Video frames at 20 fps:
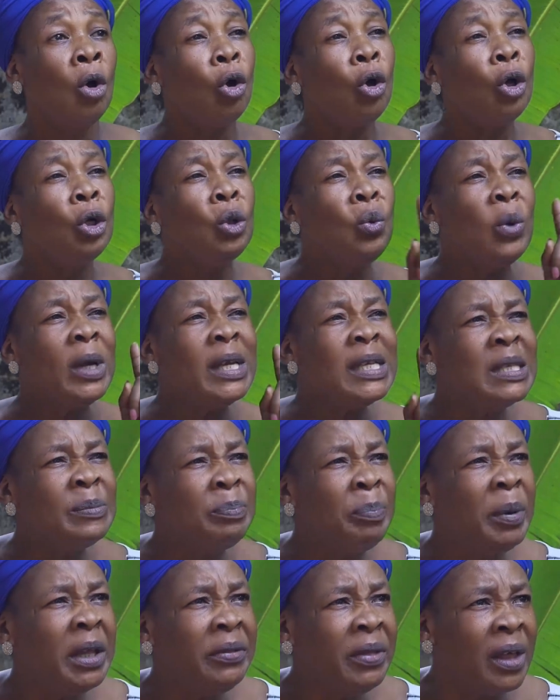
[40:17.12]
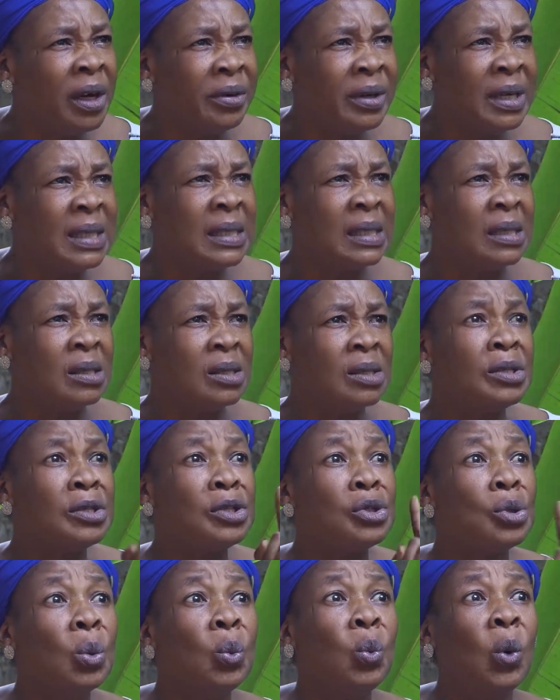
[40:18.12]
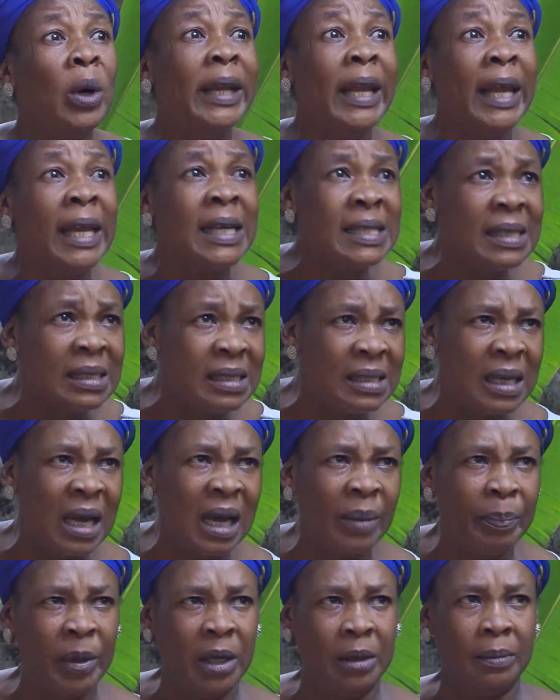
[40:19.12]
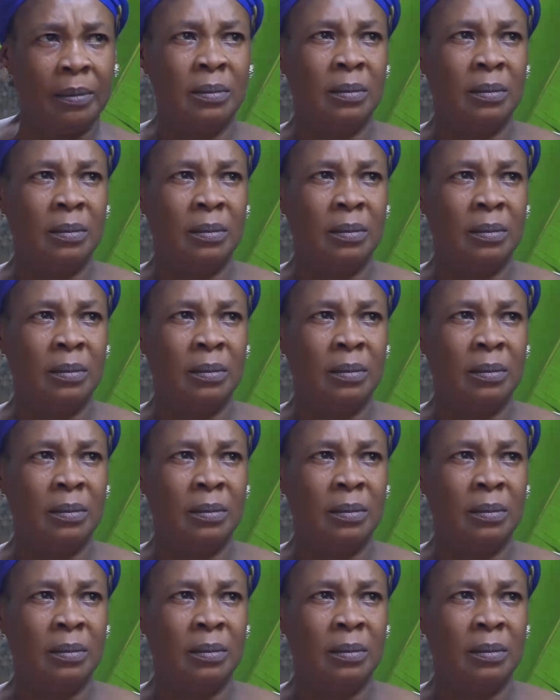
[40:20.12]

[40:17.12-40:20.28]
Always be the reason someone else is happy.